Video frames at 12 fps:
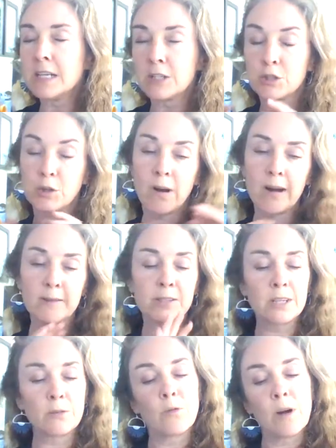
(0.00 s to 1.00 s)
So I
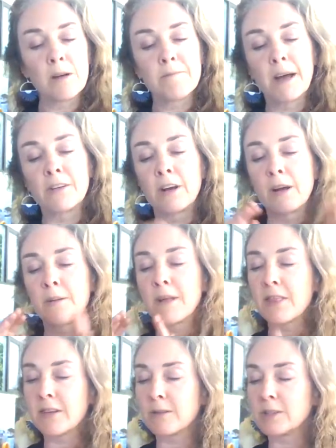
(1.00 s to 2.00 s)
was in one bedroom,
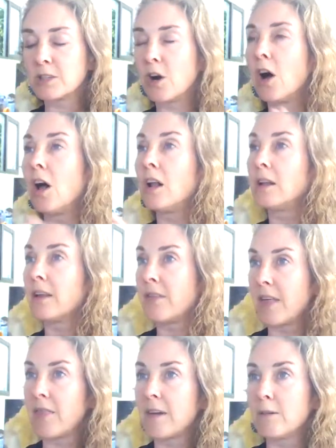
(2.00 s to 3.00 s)
there was a hall, and
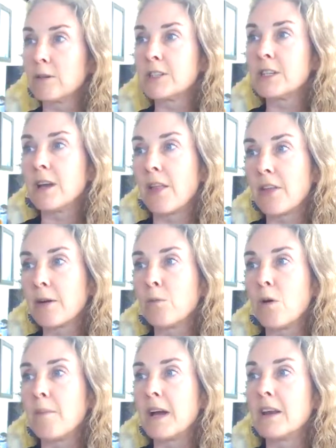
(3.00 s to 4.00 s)
then there was another
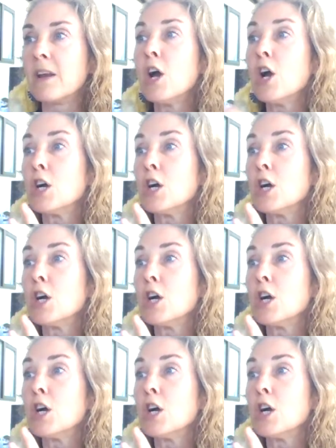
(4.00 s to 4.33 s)
woman